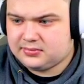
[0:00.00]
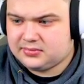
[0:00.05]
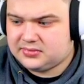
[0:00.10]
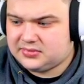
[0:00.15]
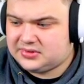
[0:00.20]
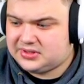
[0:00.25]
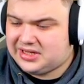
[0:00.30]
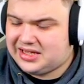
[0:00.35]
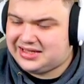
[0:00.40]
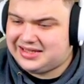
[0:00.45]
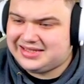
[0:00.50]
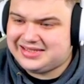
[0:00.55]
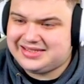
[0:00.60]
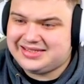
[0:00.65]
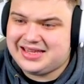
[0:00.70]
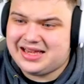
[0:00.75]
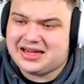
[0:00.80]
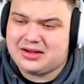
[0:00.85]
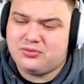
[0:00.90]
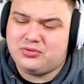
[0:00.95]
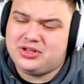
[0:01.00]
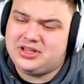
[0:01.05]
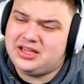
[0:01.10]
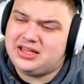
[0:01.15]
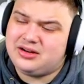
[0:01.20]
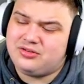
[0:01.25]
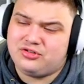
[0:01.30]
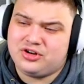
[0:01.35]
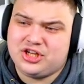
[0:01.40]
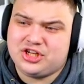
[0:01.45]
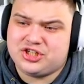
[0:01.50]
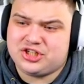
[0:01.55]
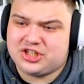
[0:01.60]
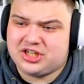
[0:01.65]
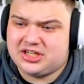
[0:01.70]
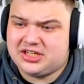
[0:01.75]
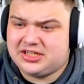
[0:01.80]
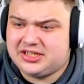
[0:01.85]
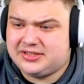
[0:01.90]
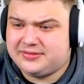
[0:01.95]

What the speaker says: Get a sec. We need a re-trigger here.